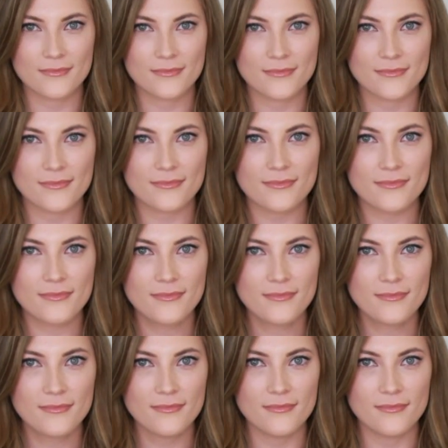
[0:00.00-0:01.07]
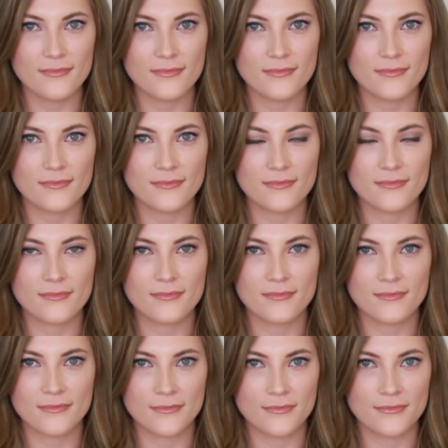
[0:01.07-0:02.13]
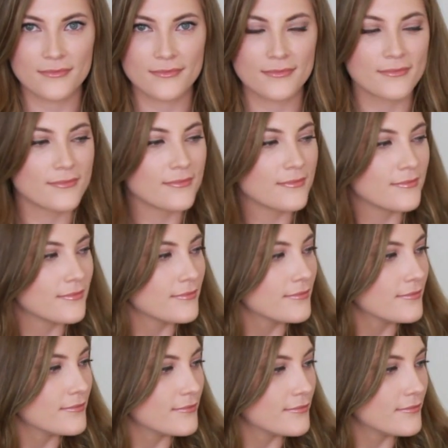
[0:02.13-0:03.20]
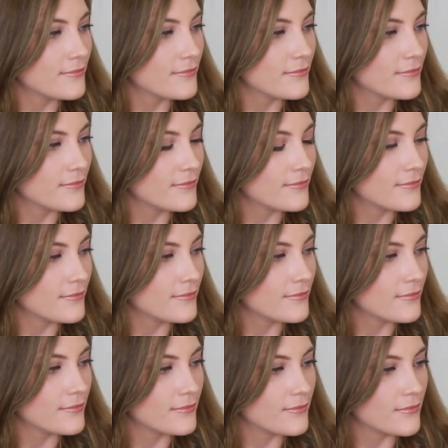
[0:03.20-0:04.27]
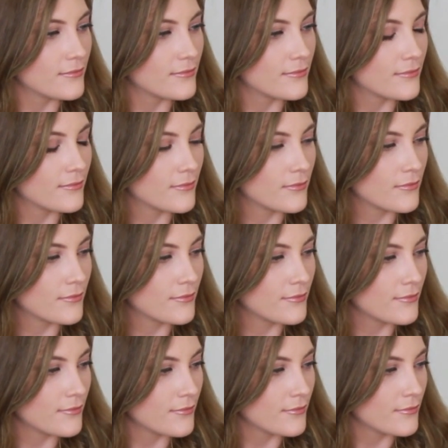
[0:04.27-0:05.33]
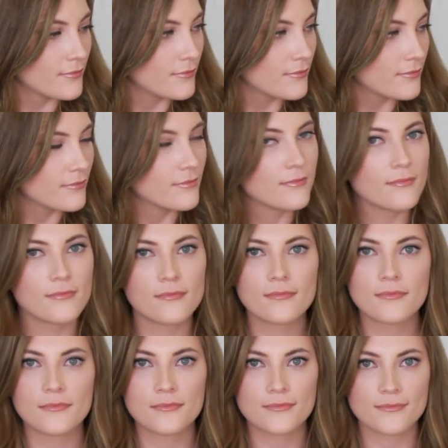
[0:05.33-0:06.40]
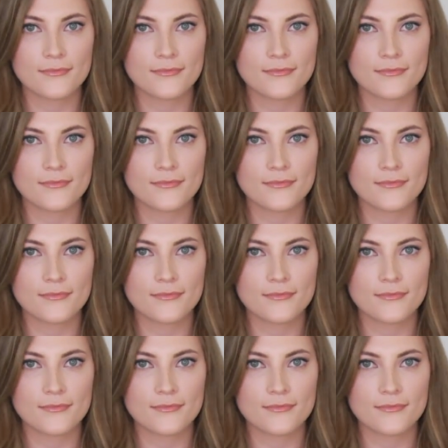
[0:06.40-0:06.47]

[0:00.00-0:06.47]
(silent)